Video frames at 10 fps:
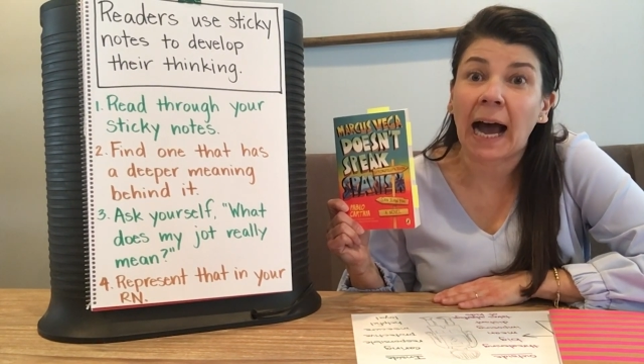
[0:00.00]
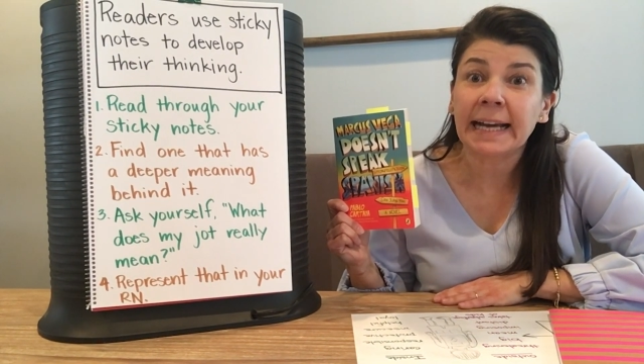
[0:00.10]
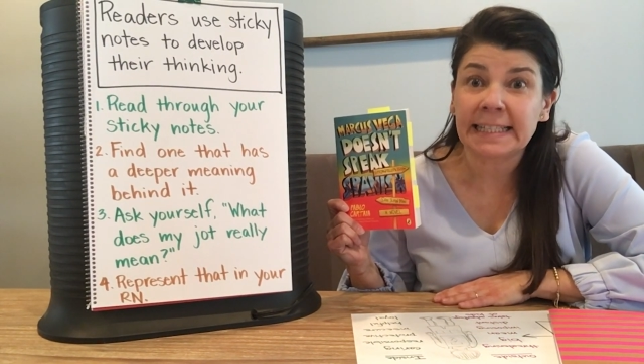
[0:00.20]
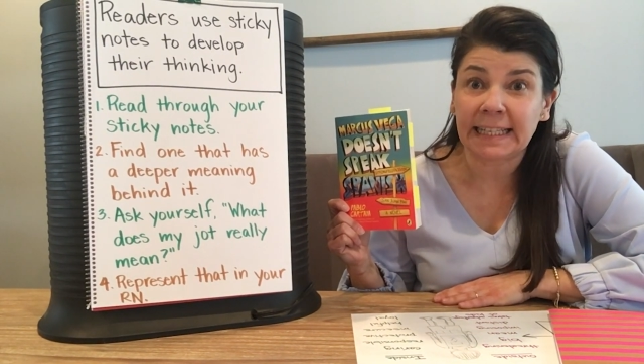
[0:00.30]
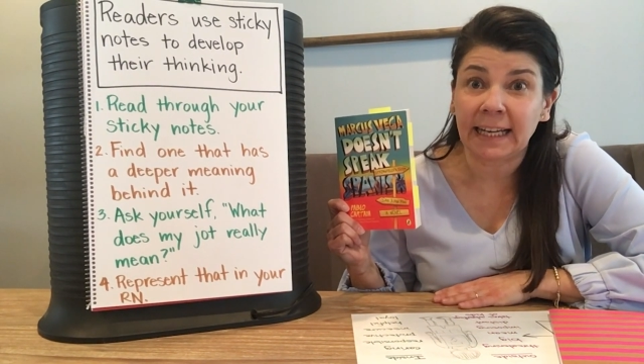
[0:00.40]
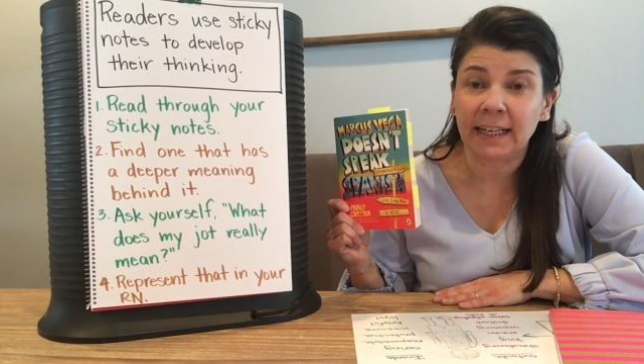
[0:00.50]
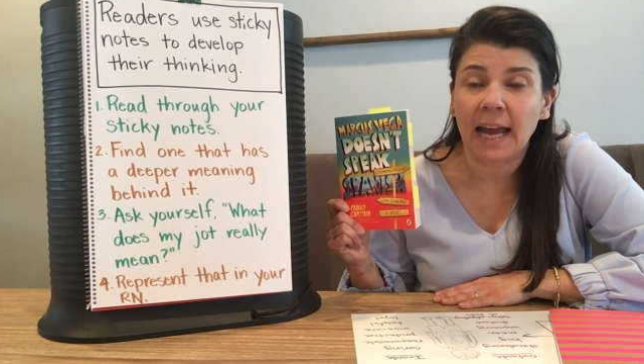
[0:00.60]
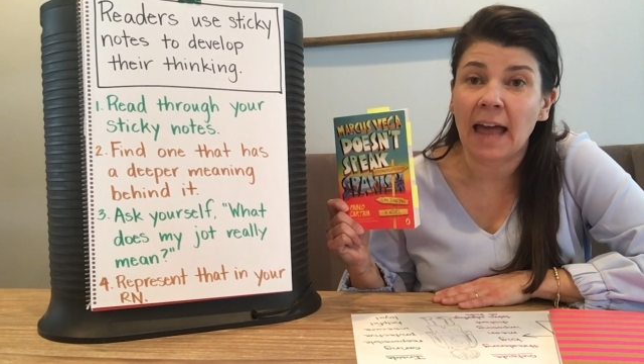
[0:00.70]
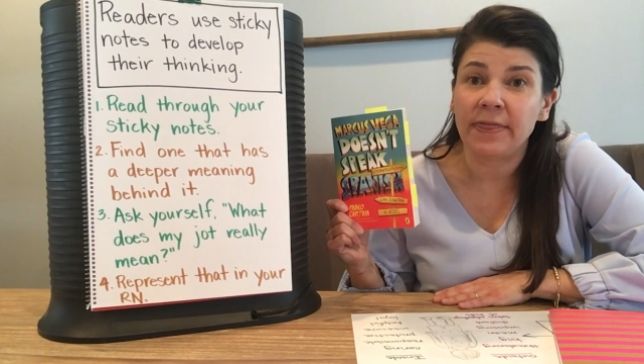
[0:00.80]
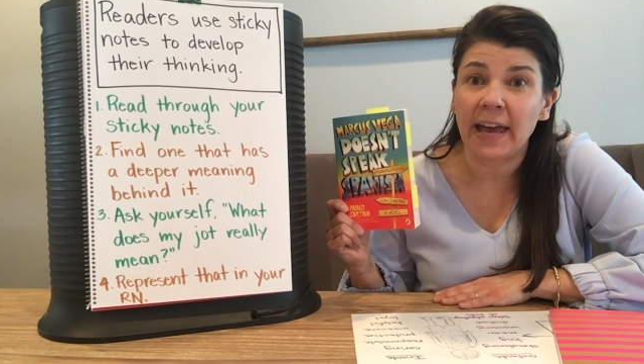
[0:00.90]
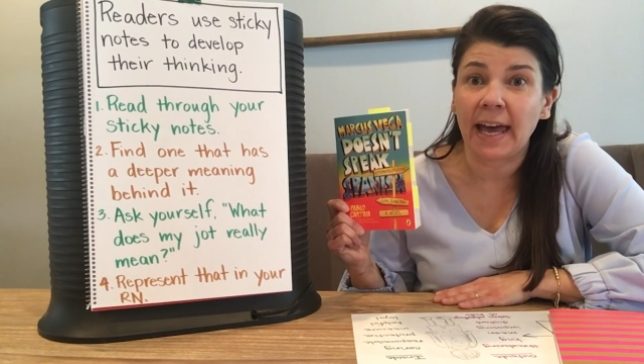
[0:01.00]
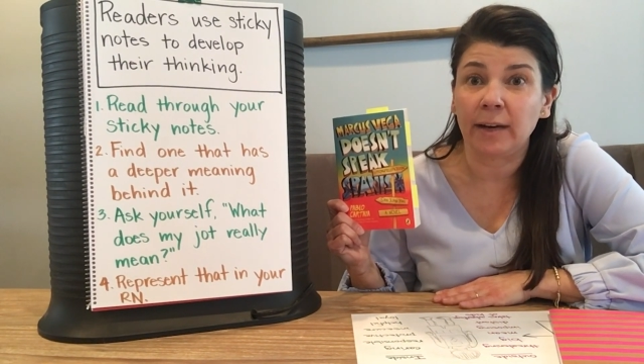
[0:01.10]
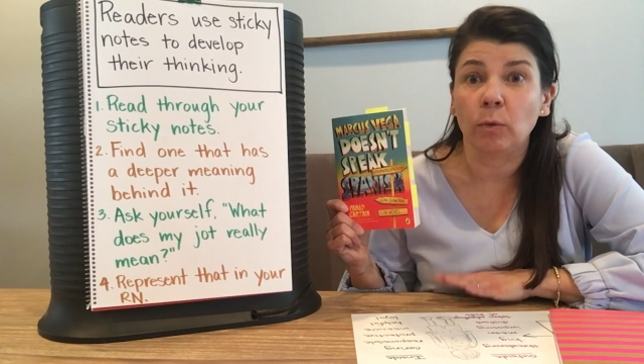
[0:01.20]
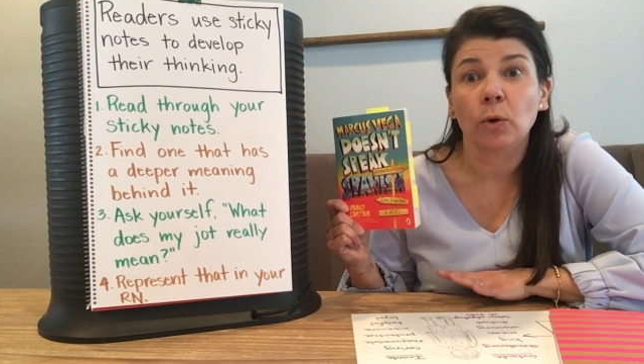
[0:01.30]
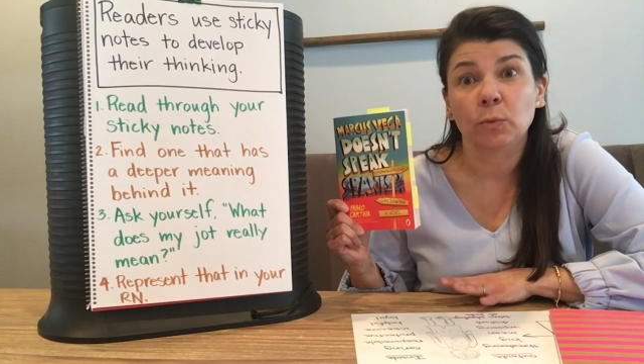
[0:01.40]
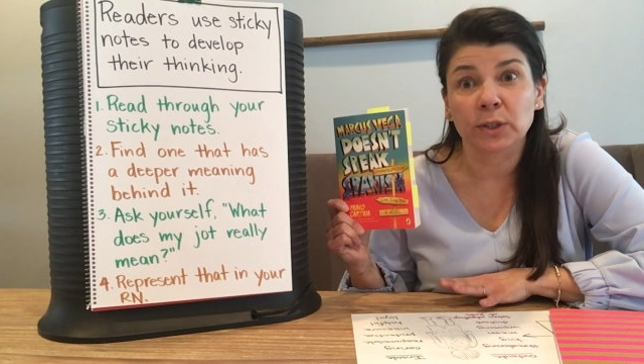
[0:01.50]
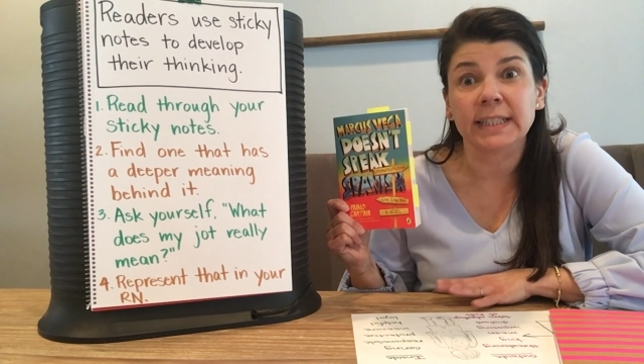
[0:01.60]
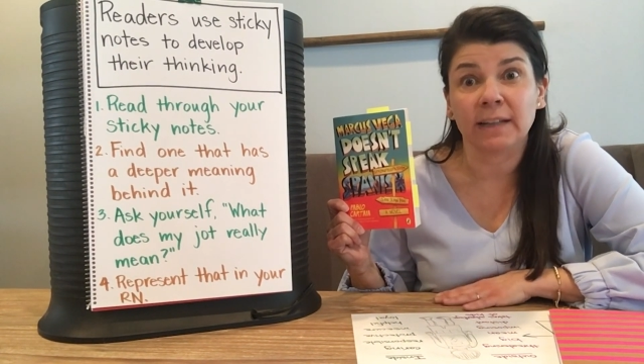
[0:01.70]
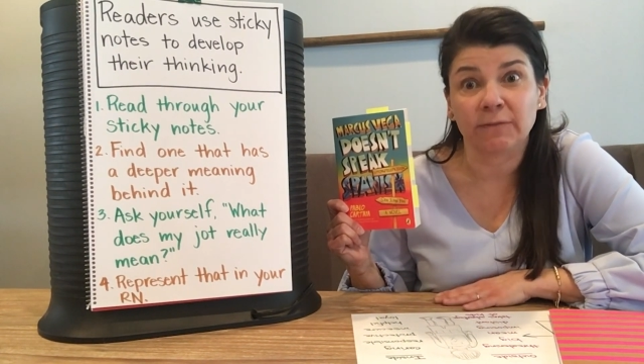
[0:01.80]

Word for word: I did it and then we'll see